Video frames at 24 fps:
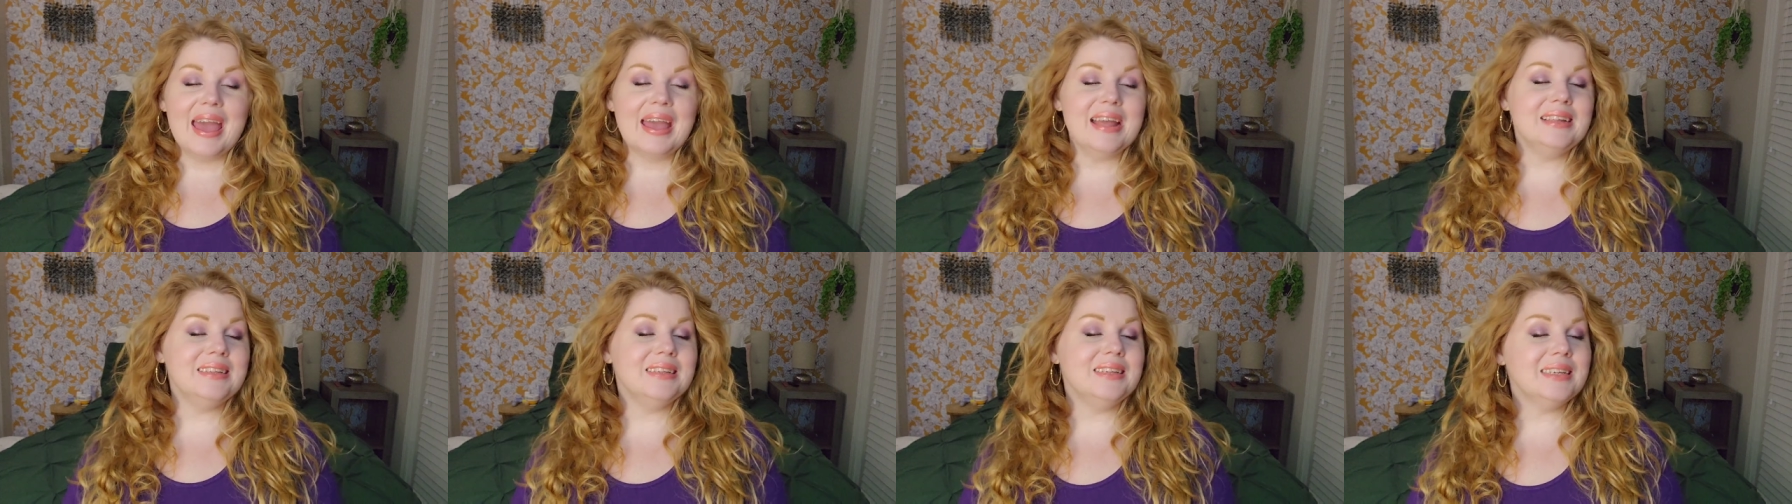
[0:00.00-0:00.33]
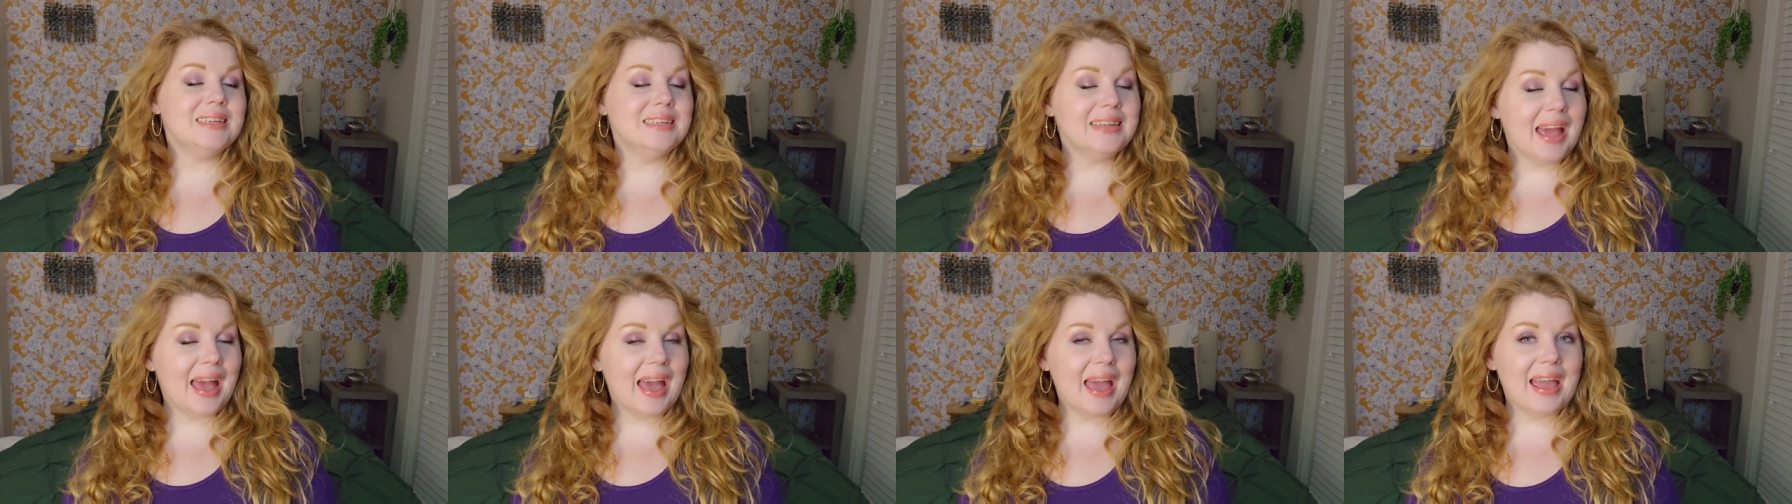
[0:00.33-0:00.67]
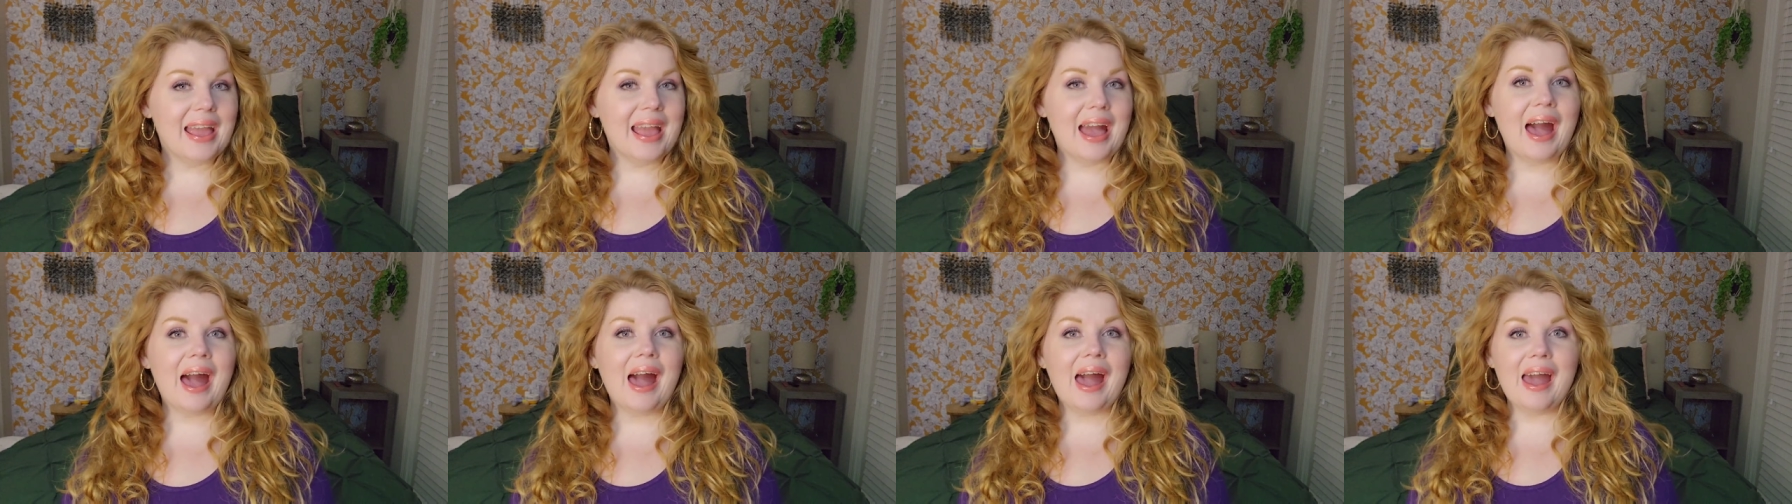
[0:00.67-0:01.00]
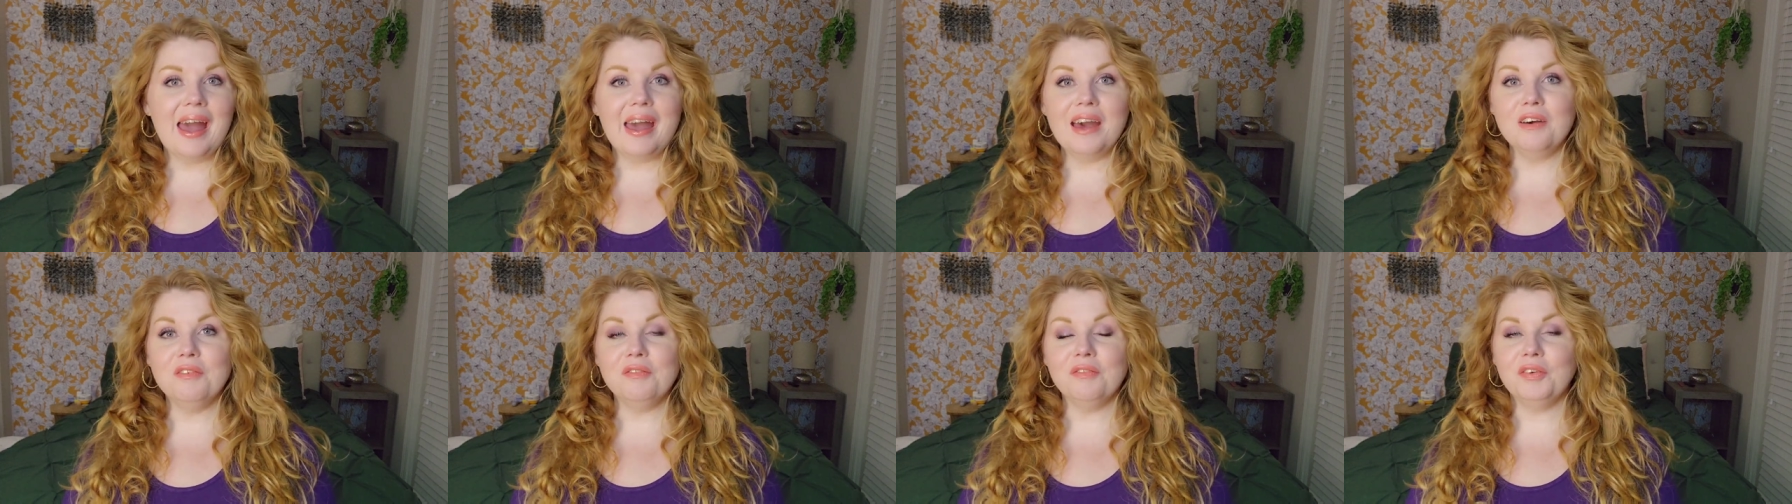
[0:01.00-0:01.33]
and today I
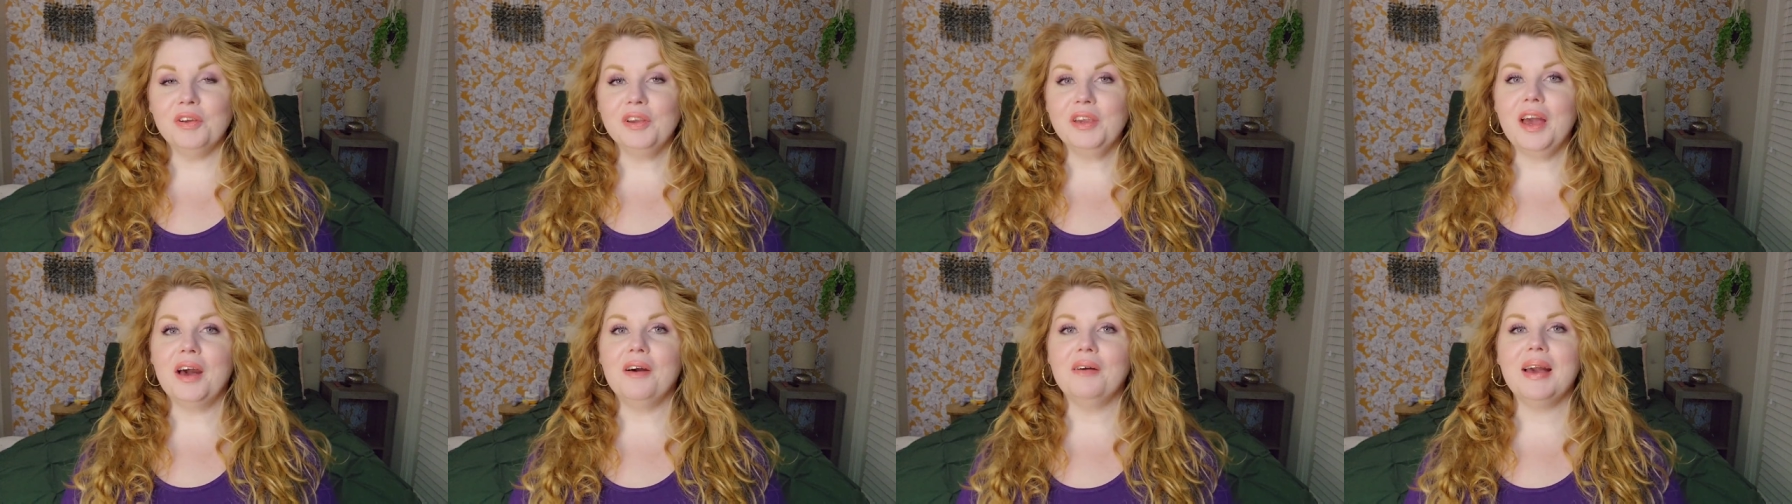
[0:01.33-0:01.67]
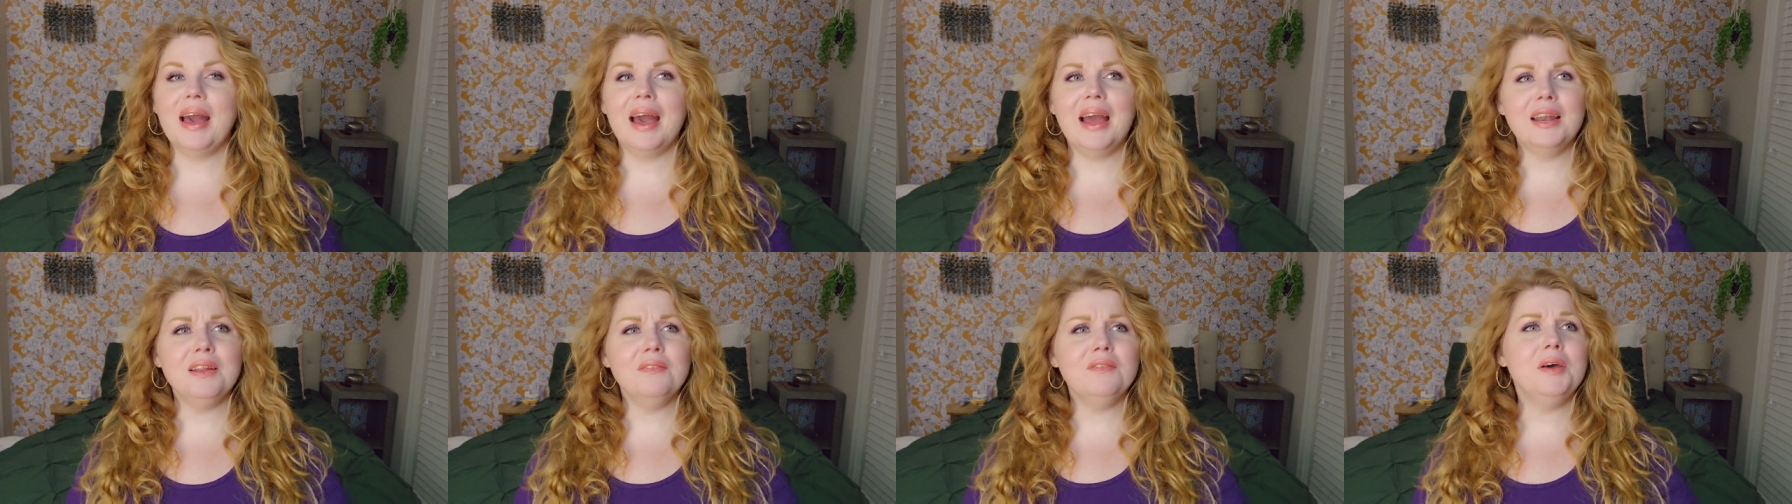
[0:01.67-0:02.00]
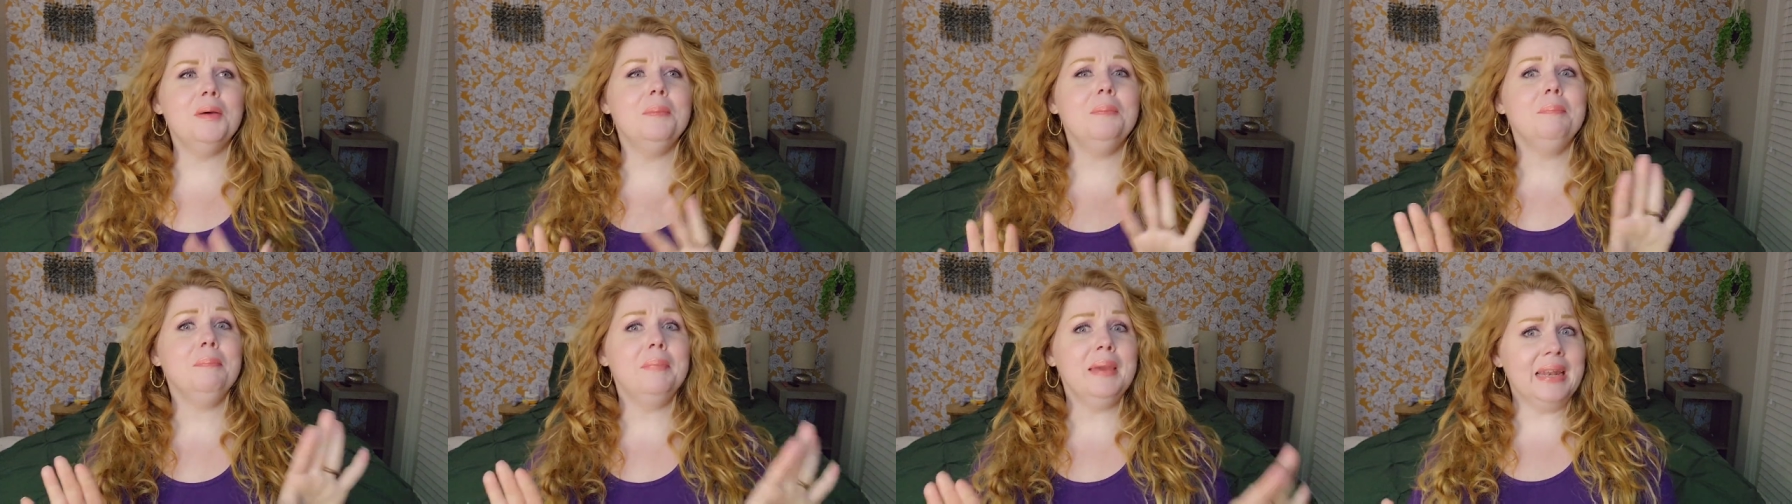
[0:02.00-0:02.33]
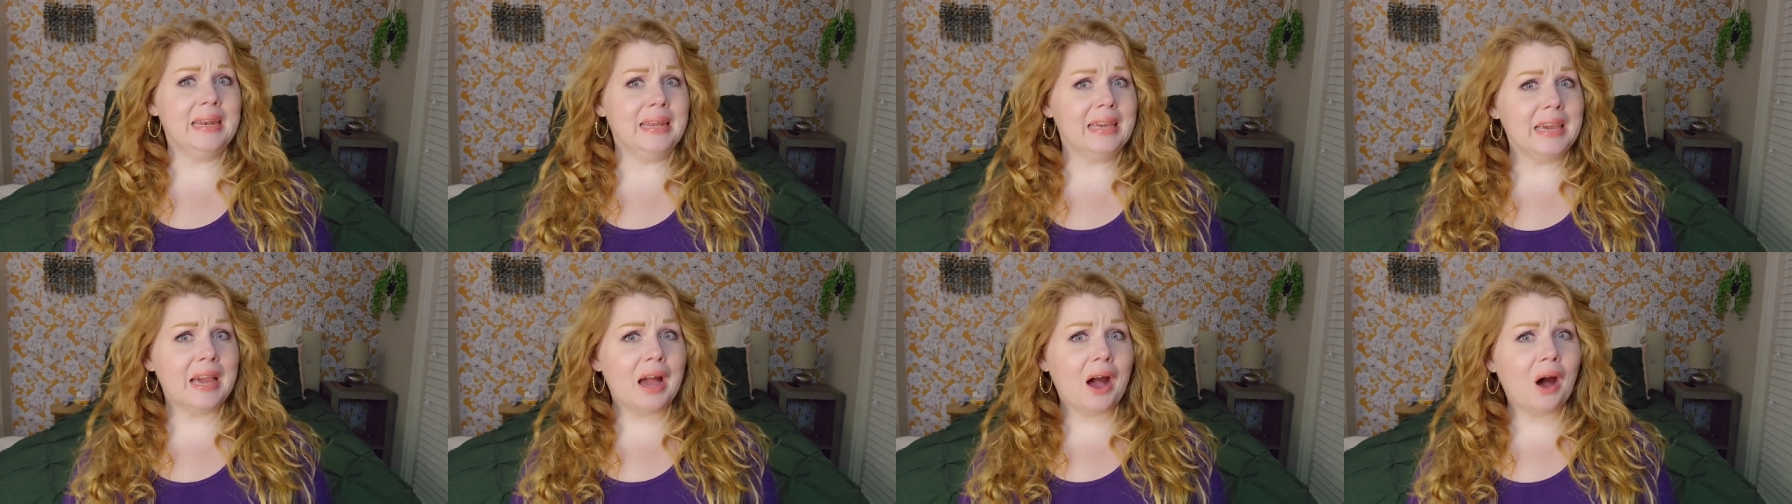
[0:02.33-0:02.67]
have for y'all kind of a
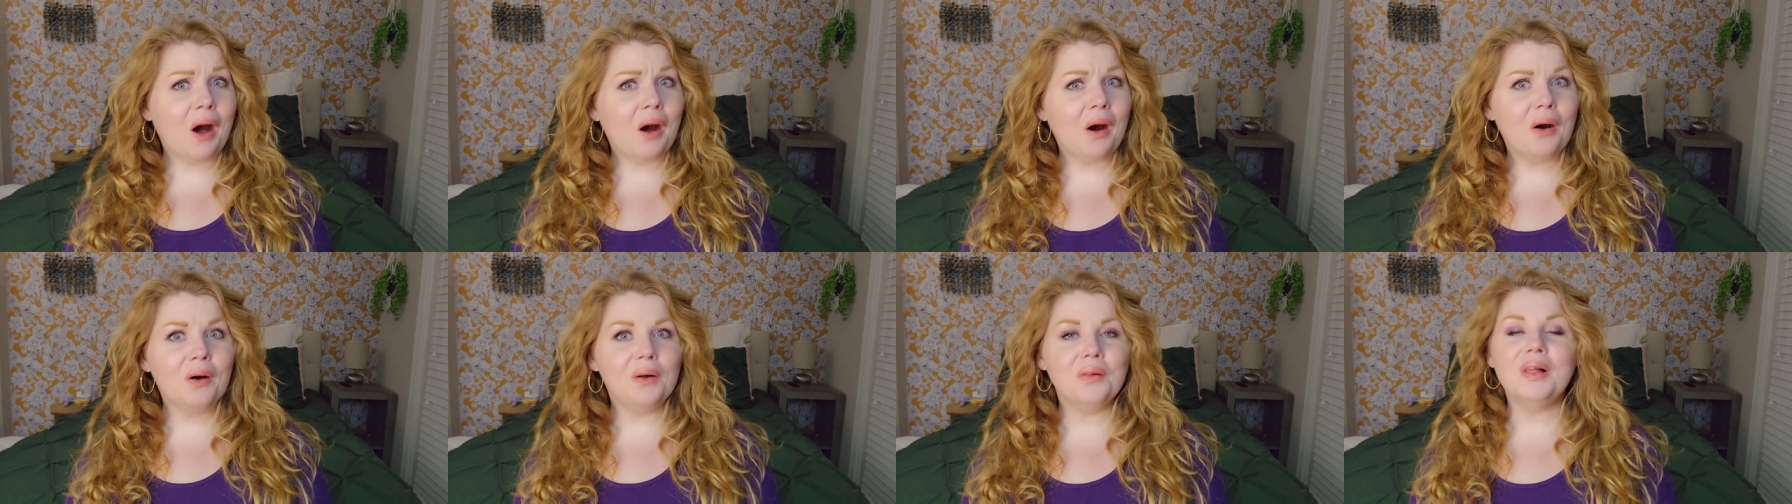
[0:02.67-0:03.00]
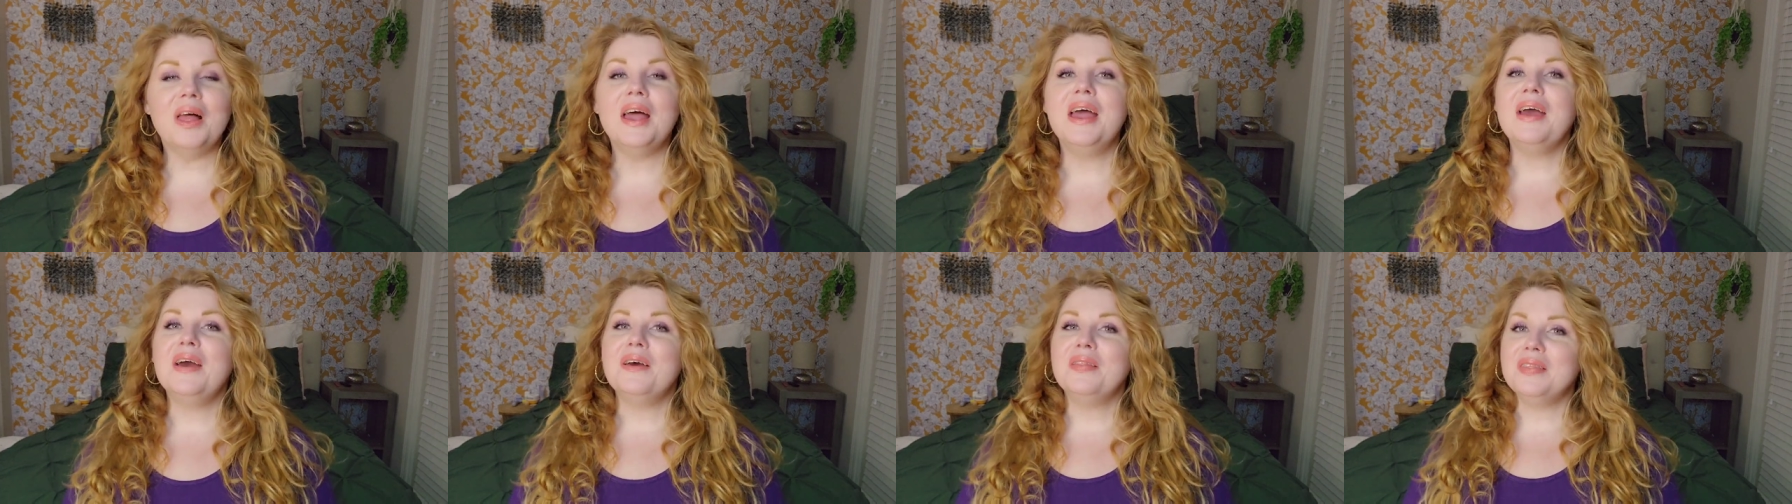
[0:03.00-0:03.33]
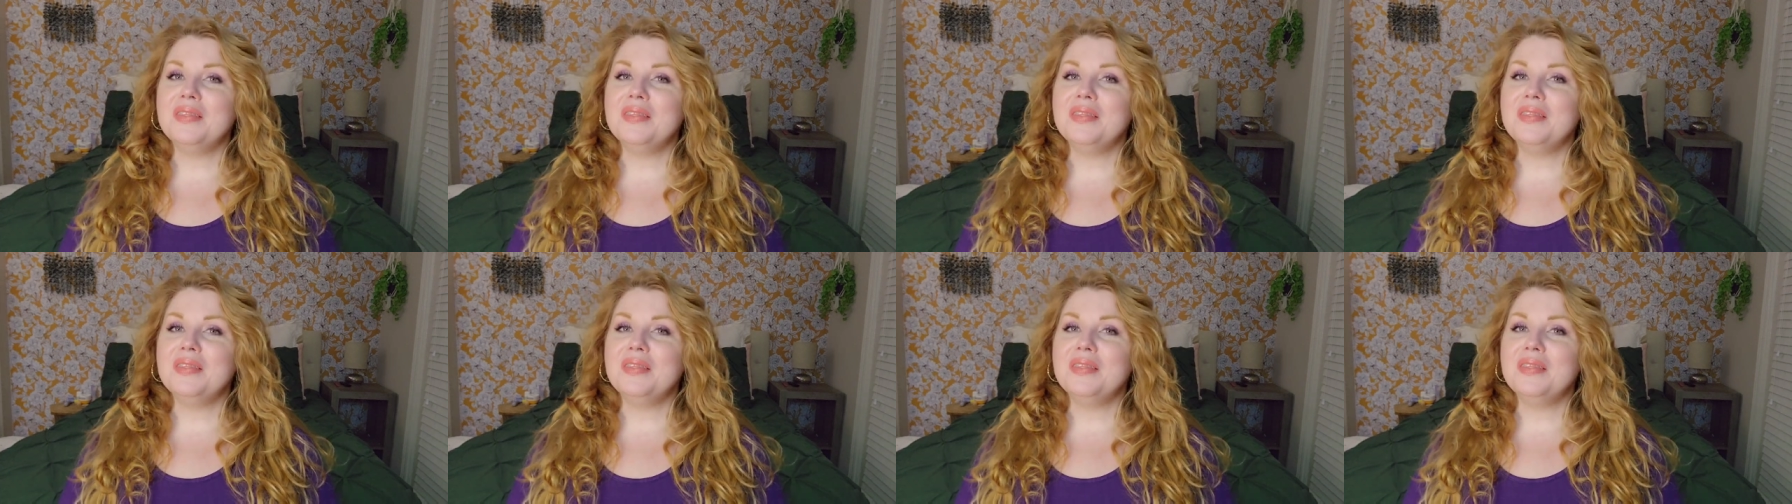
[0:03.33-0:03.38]
mini haul.